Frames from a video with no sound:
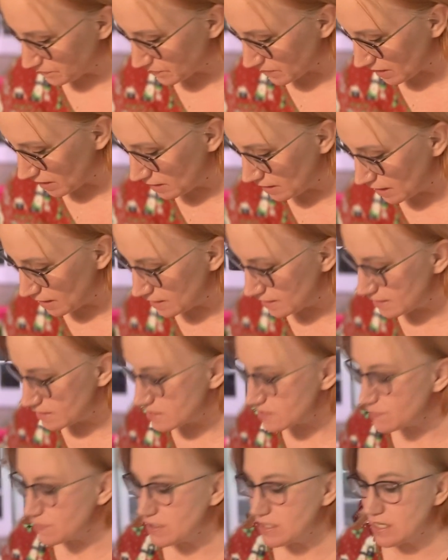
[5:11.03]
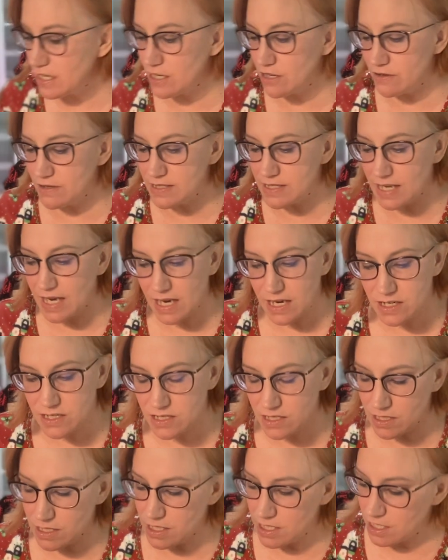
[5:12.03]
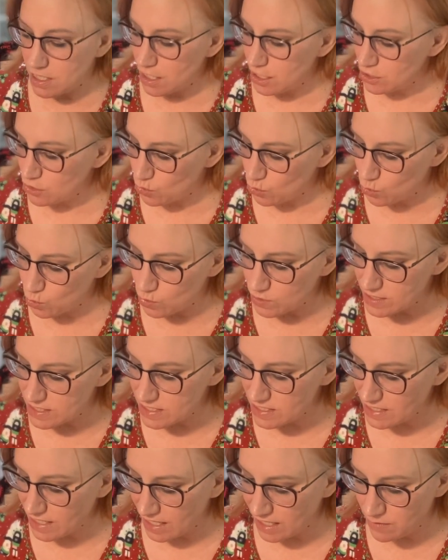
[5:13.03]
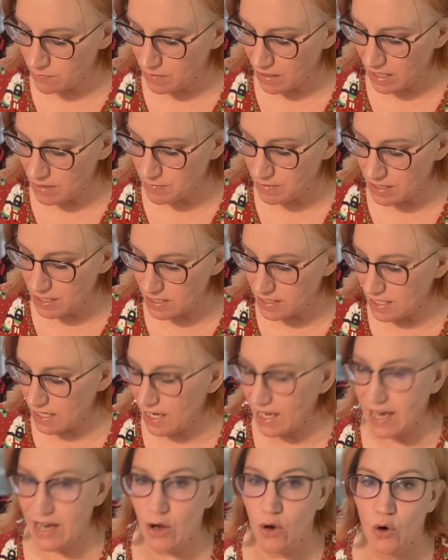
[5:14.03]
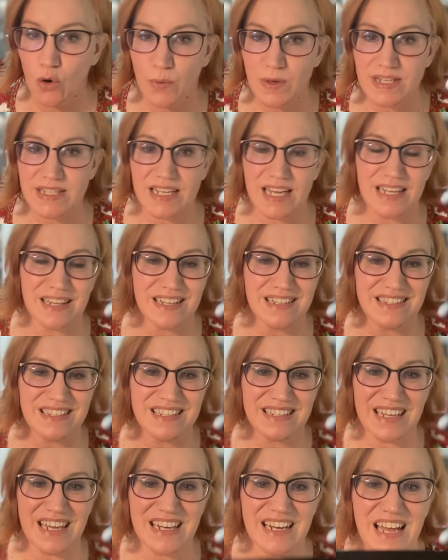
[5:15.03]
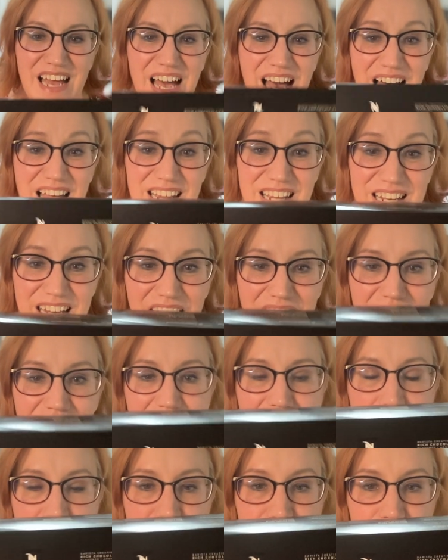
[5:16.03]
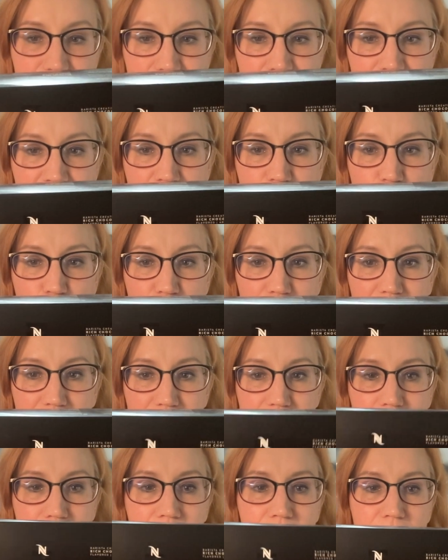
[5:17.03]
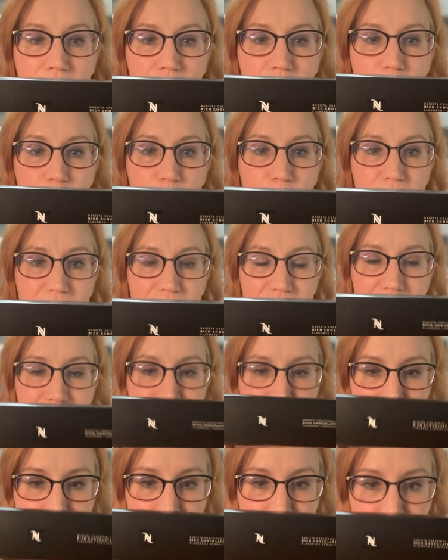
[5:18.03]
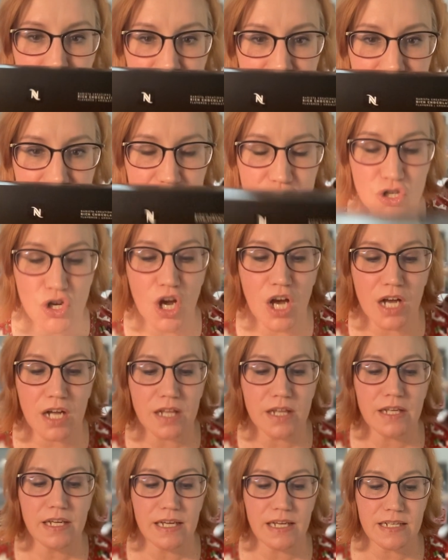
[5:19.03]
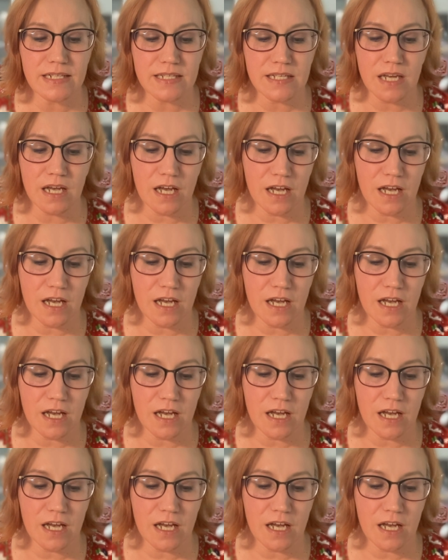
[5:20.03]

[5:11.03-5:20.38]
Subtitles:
And then this one here is actually an old standby me that I always get. This is not a holiday one, but it's the rich chocolate.